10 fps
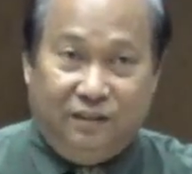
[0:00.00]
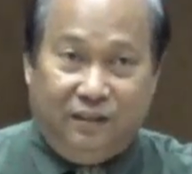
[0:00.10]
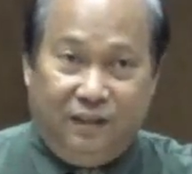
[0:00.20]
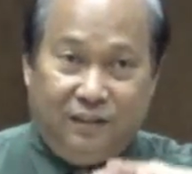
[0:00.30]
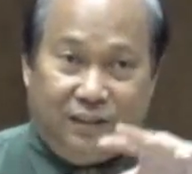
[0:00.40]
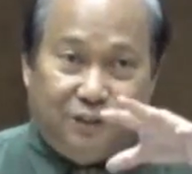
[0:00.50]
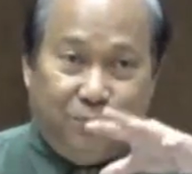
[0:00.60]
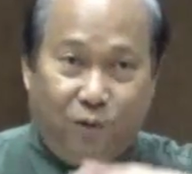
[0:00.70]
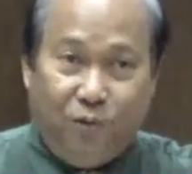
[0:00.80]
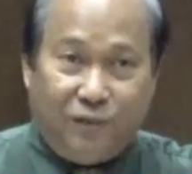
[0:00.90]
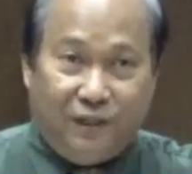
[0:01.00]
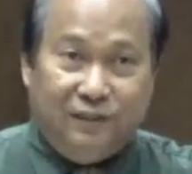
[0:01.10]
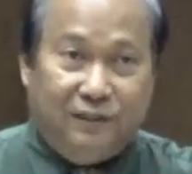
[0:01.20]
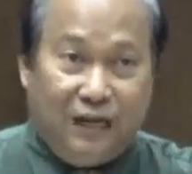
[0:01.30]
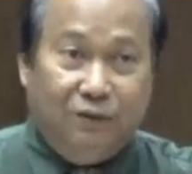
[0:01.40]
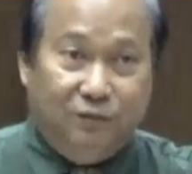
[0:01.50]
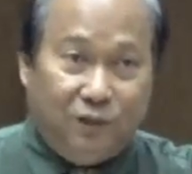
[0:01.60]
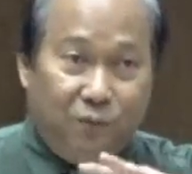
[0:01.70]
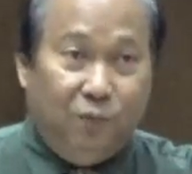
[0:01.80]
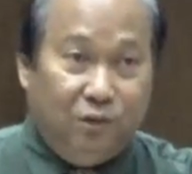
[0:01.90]
it has broken down the
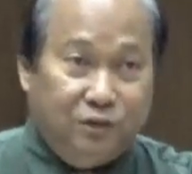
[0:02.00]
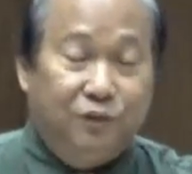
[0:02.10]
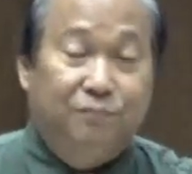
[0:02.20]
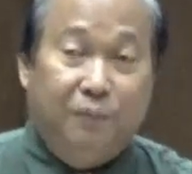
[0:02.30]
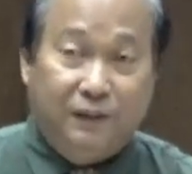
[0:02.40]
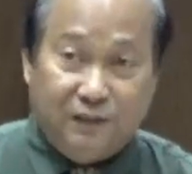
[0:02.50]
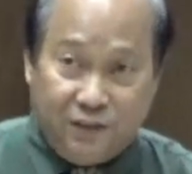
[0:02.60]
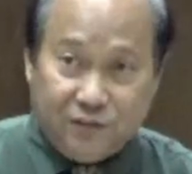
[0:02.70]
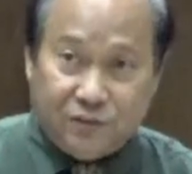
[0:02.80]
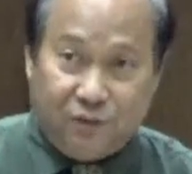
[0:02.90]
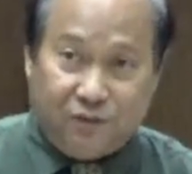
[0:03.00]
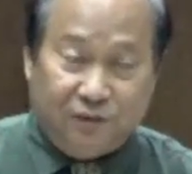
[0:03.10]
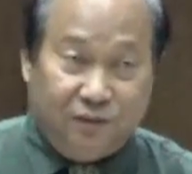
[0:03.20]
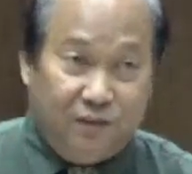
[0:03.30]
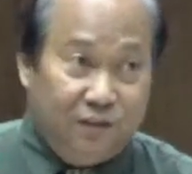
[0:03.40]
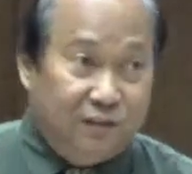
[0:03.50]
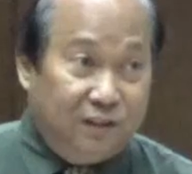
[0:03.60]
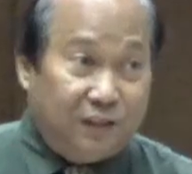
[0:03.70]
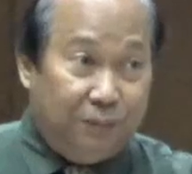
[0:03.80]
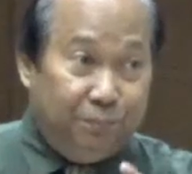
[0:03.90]
walls of partition. The
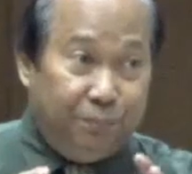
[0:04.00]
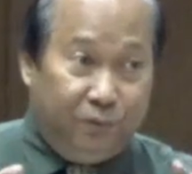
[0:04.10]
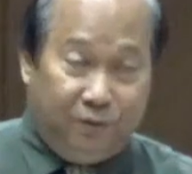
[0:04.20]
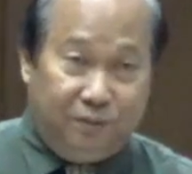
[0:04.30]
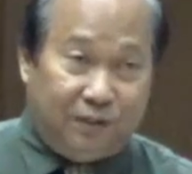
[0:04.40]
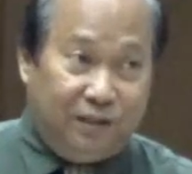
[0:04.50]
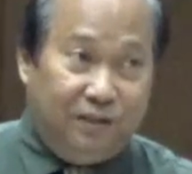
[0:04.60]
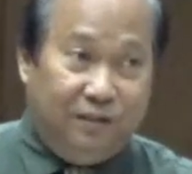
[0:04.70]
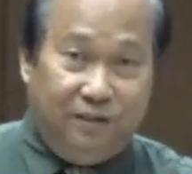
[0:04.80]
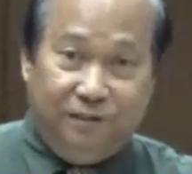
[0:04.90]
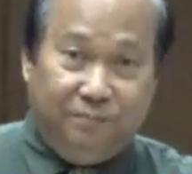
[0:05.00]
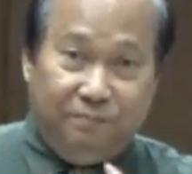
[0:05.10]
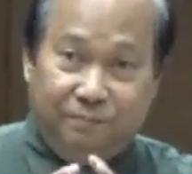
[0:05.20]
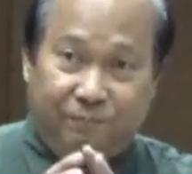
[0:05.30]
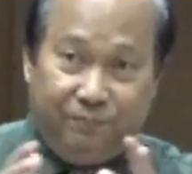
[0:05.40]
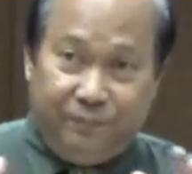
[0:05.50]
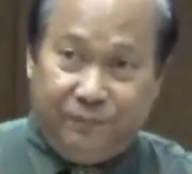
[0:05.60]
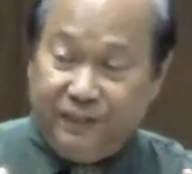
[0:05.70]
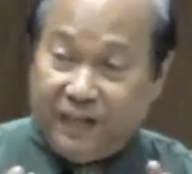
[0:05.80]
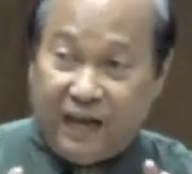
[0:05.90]
temple ay
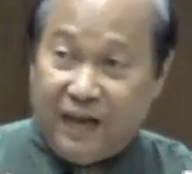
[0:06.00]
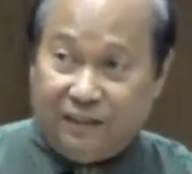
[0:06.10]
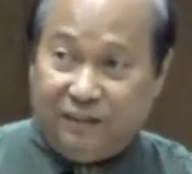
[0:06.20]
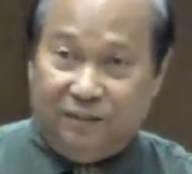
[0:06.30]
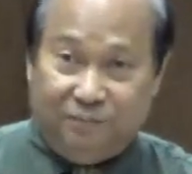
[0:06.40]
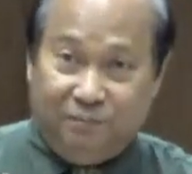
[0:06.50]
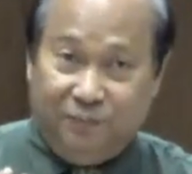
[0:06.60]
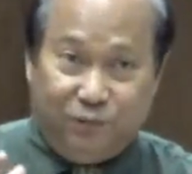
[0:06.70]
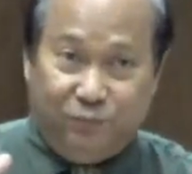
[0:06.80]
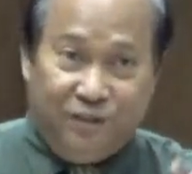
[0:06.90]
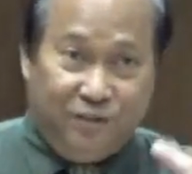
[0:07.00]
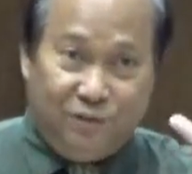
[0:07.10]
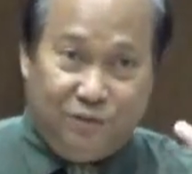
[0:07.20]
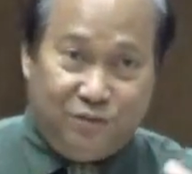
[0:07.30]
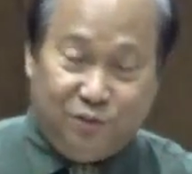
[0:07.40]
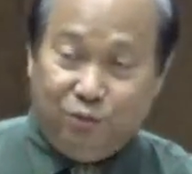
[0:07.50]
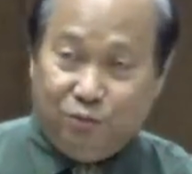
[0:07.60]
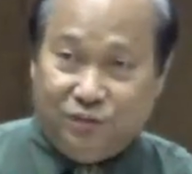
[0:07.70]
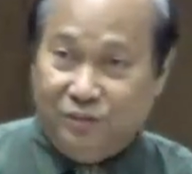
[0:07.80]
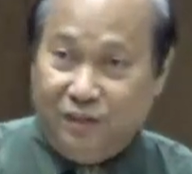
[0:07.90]
hinahati between
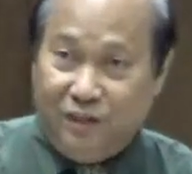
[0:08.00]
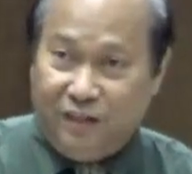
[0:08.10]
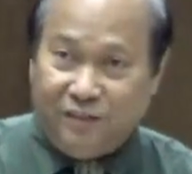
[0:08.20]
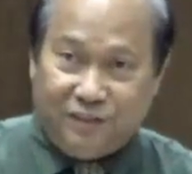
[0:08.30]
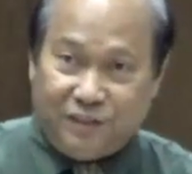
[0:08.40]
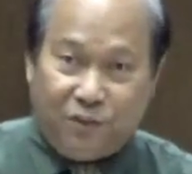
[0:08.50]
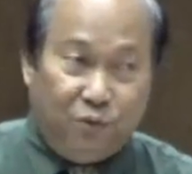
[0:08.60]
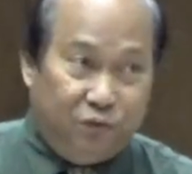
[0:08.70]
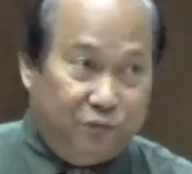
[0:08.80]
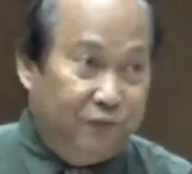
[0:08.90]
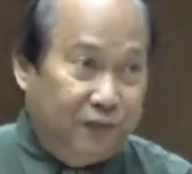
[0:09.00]
Jews and there's a court for the